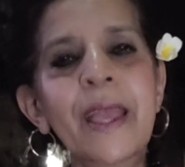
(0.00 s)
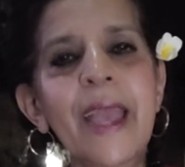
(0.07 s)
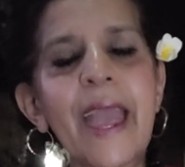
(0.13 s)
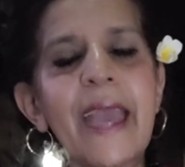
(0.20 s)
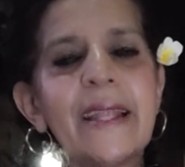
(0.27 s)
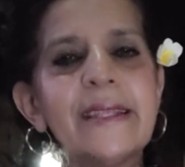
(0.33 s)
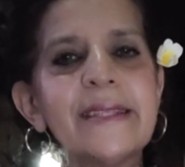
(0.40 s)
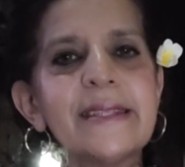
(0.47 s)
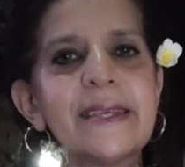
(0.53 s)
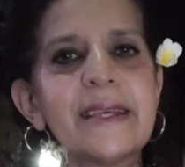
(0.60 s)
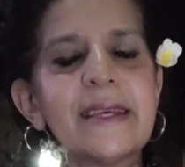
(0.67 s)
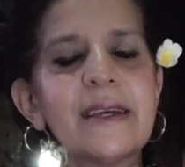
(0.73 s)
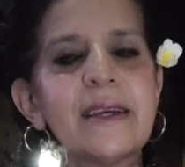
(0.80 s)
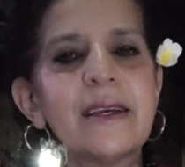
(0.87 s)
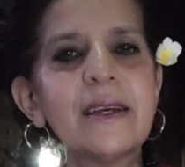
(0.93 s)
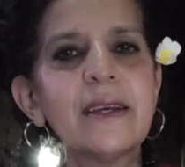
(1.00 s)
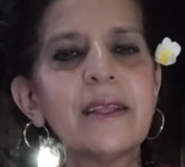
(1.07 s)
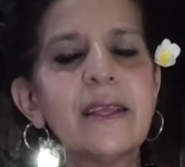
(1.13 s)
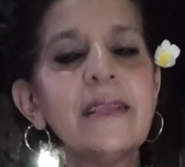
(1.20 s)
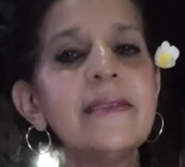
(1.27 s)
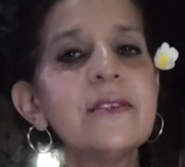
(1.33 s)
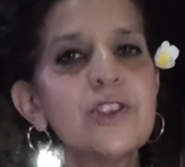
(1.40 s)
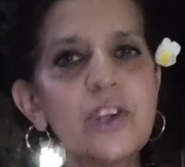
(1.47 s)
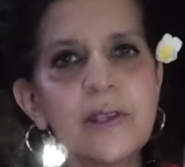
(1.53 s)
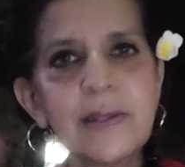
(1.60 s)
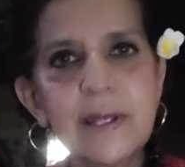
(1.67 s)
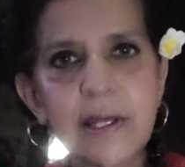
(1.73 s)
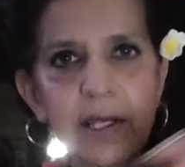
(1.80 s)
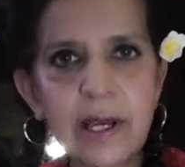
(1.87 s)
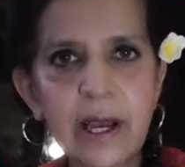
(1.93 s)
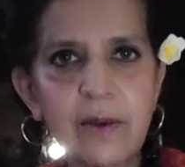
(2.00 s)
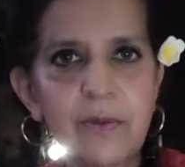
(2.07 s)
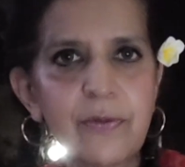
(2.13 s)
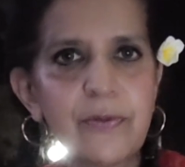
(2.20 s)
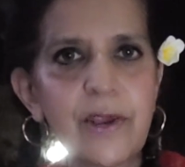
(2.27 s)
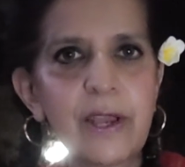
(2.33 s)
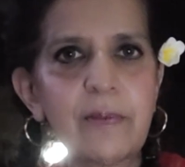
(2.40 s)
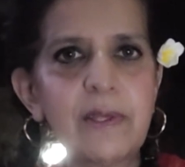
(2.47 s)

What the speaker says: And it's just a time frame,